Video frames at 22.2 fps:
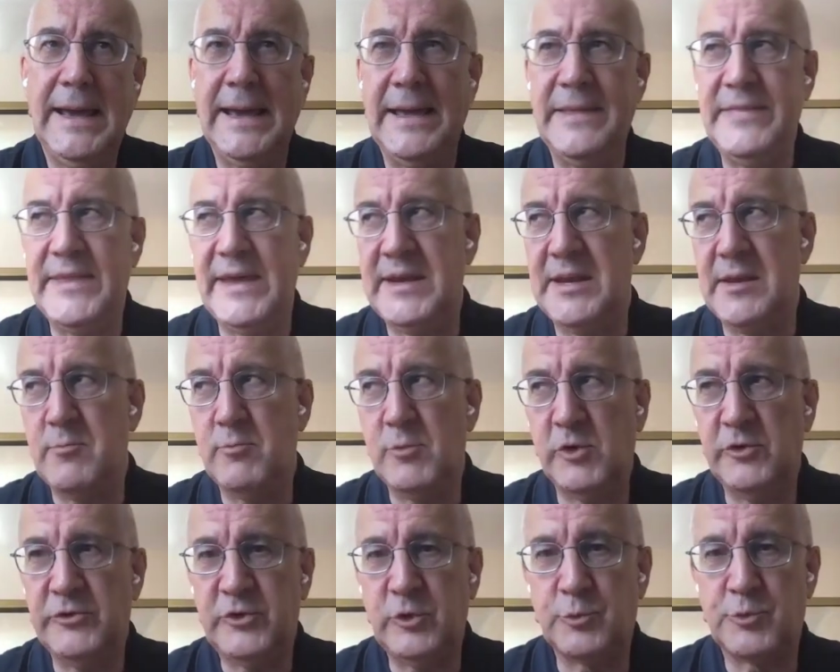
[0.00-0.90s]
And then it
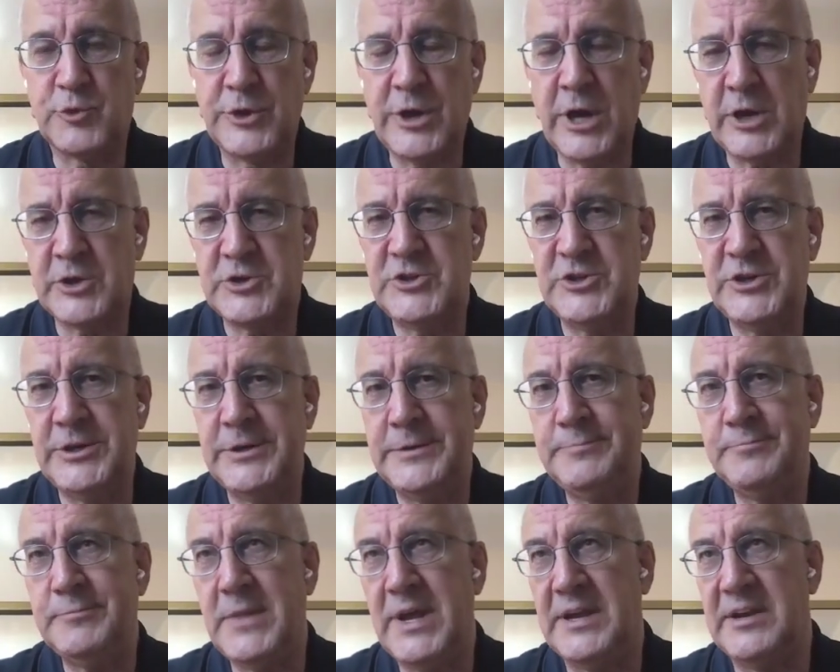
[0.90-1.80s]
moves to
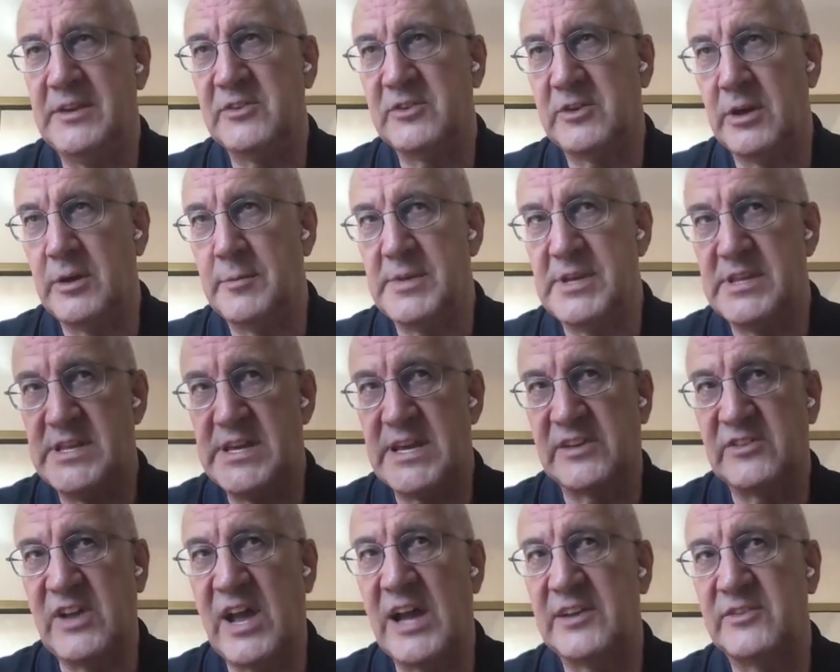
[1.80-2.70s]
production and it's going to be the
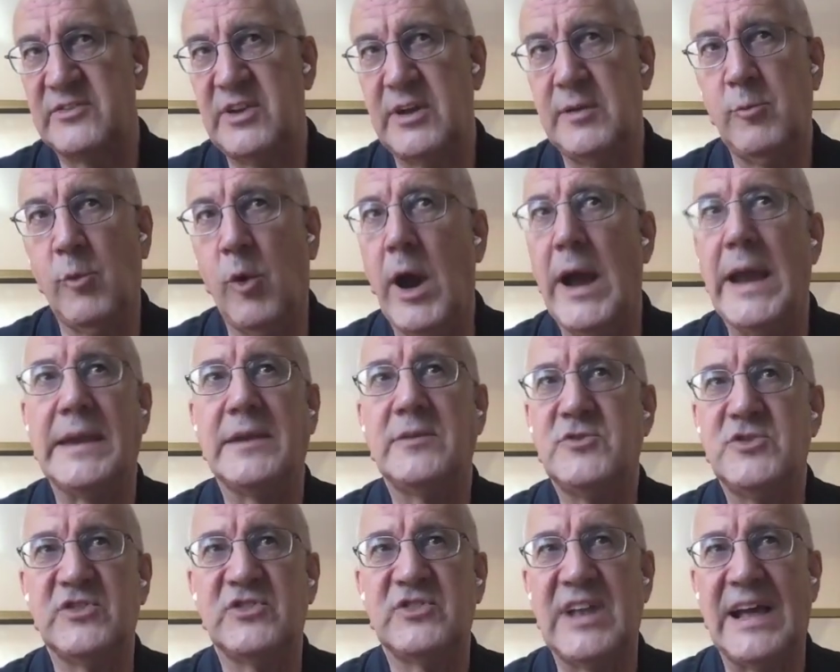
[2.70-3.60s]
exact same way.
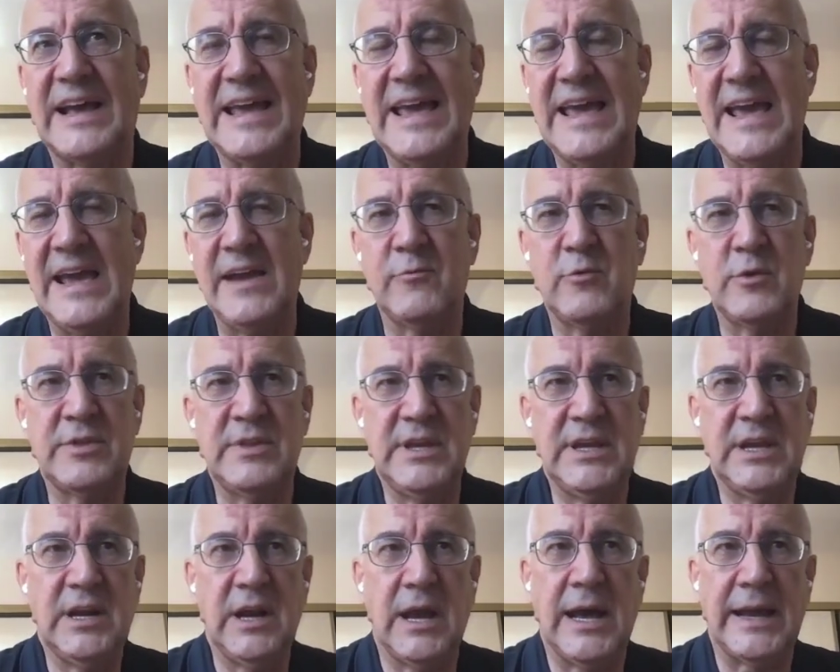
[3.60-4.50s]
Just like
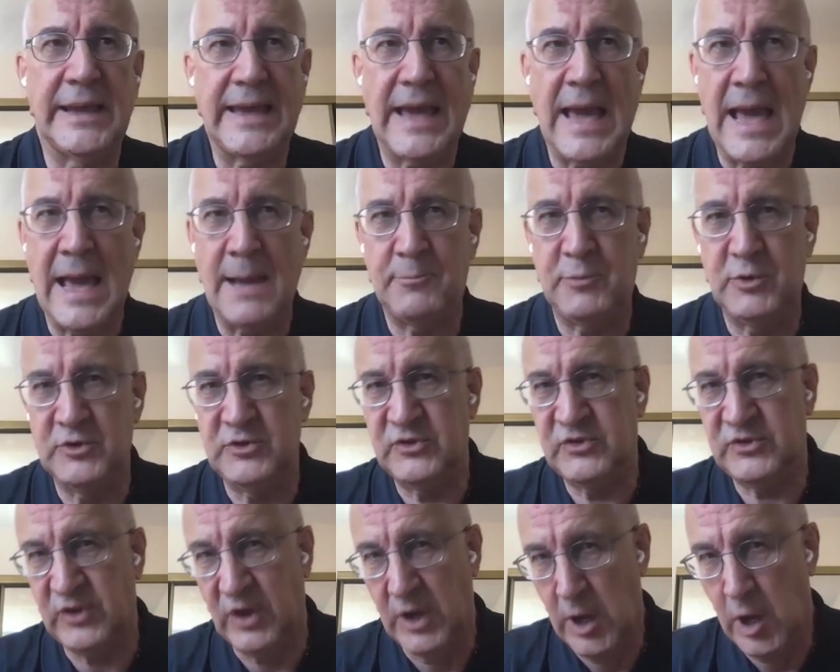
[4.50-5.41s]
everything like
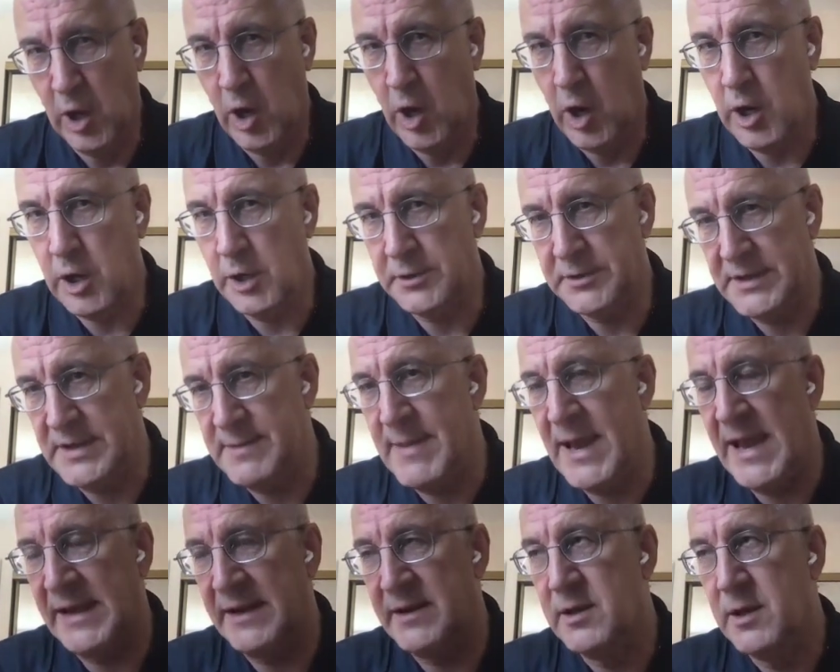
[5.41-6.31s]
happens on
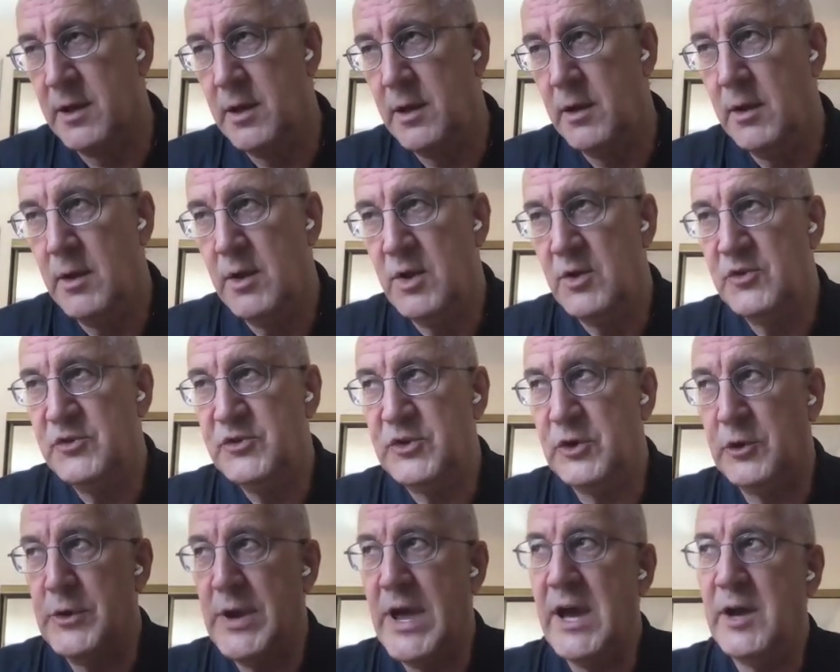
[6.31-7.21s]
demand.
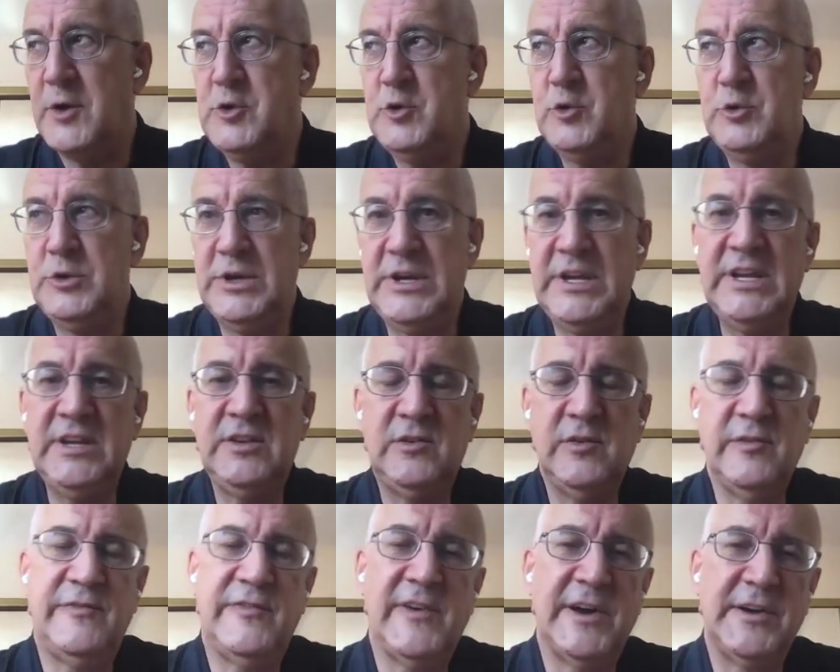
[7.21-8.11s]
So now you
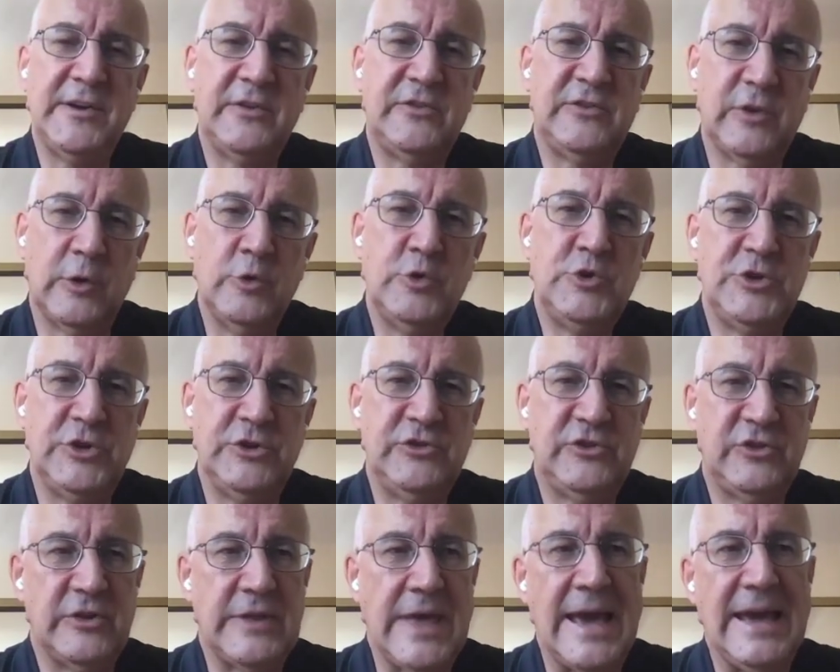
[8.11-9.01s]
need to find a solution
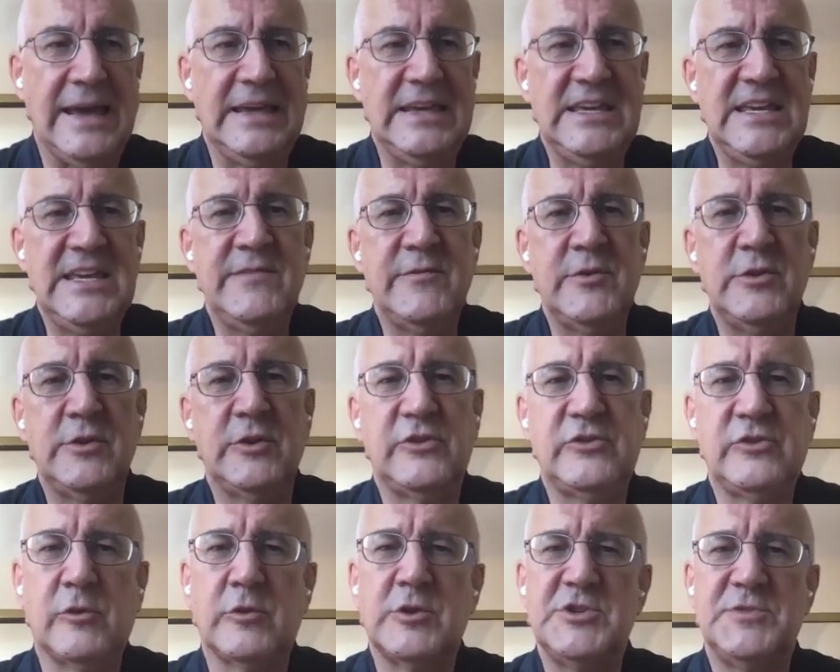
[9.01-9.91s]
so that even the
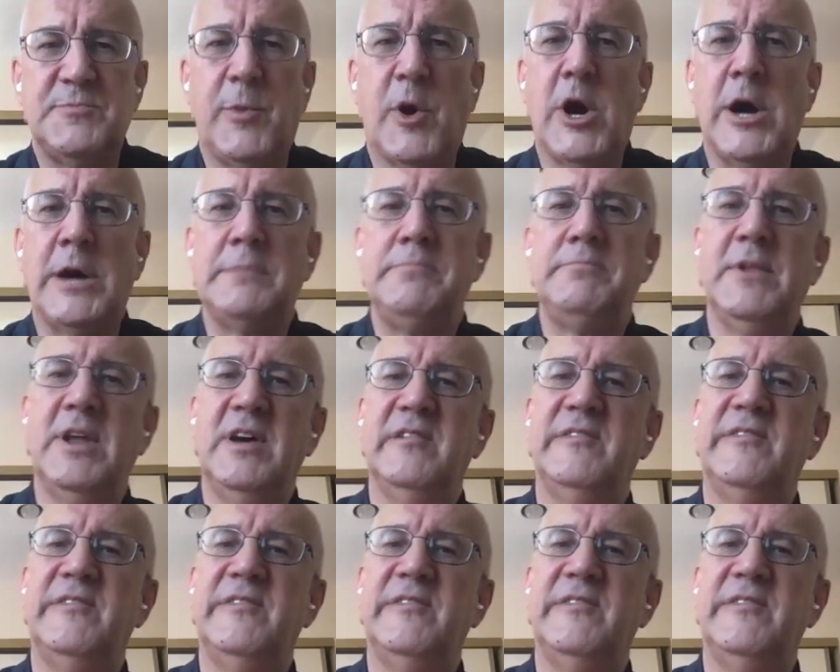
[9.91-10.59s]
storage part